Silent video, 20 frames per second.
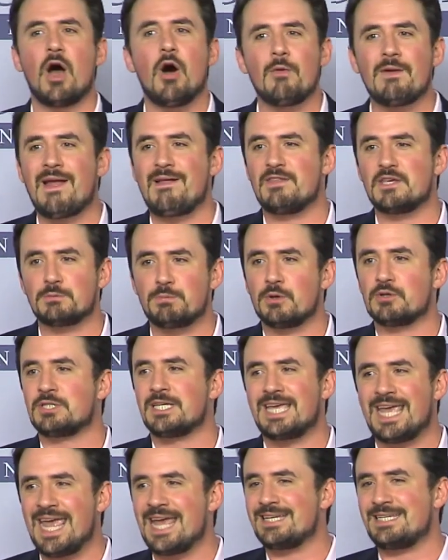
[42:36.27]
oh yeah, this person
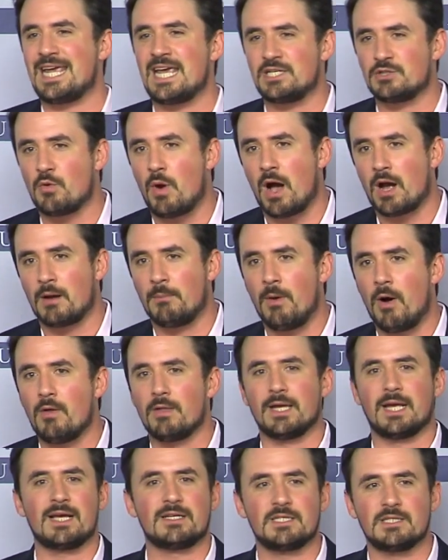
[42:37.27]
can't taste guacamole
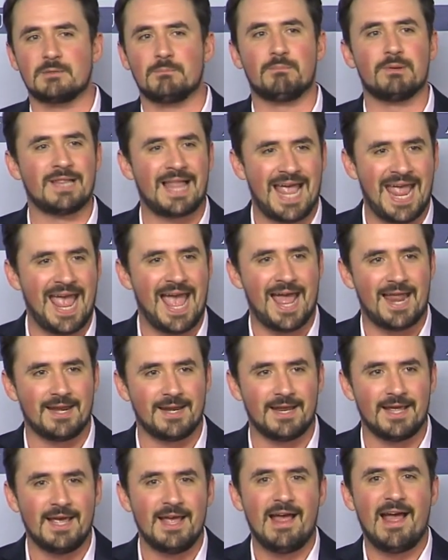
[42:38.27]
because it's bland,
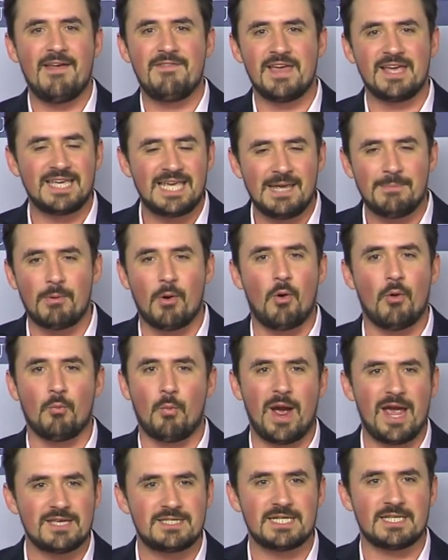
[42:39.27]
and they keep
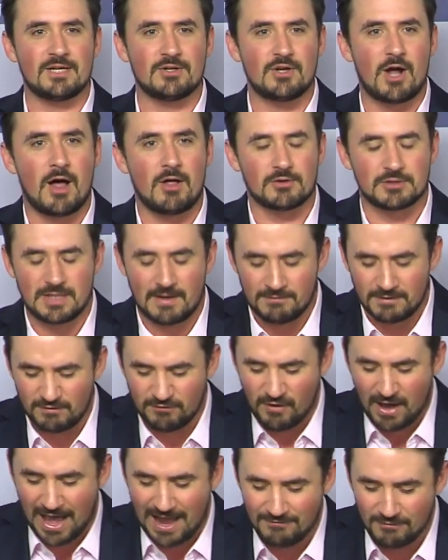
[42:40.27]
wasting their
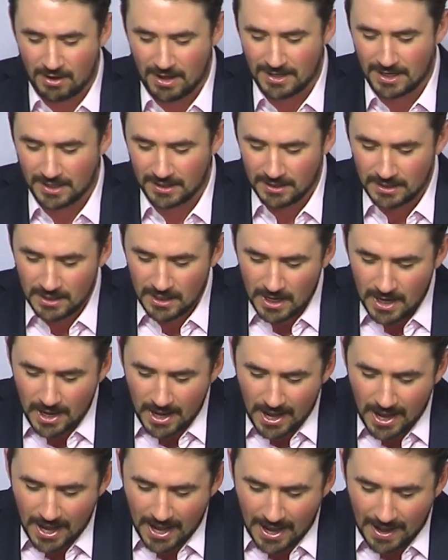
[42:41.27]
$1.75 on it.
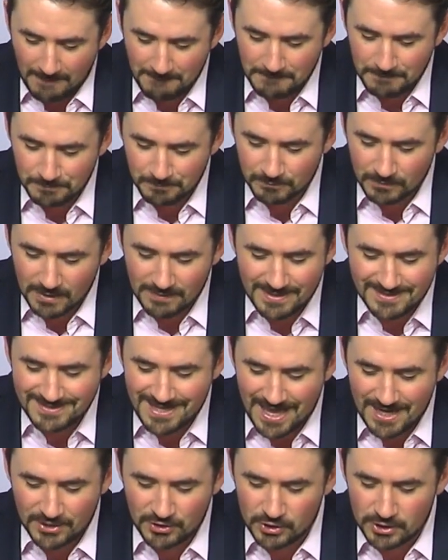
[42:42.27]
Um, that's
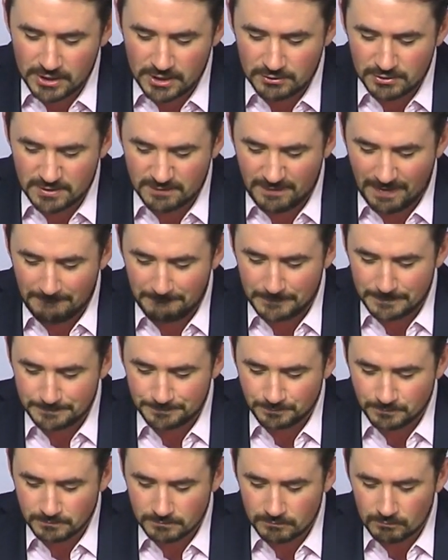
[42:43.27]
not a good use of it.
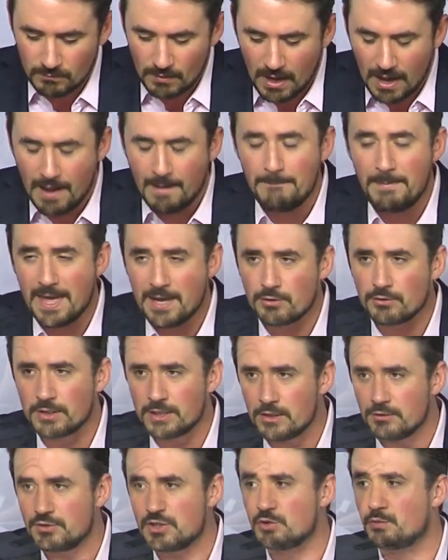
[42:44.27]
A better
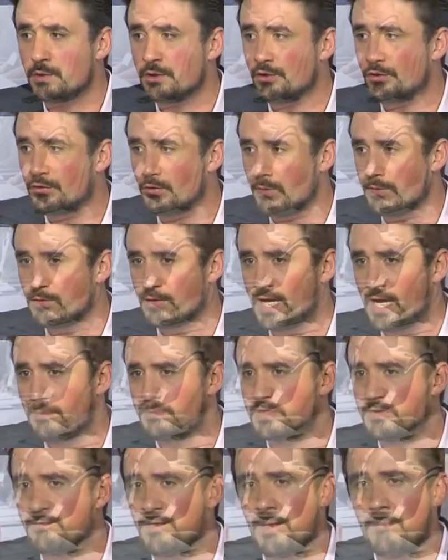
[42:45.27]
use is when you're throwing your
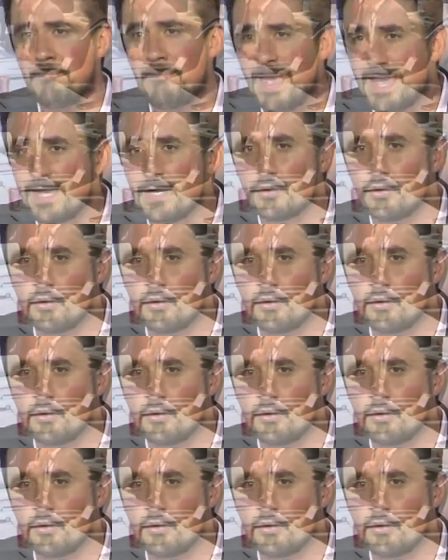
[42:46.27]
campus event, make a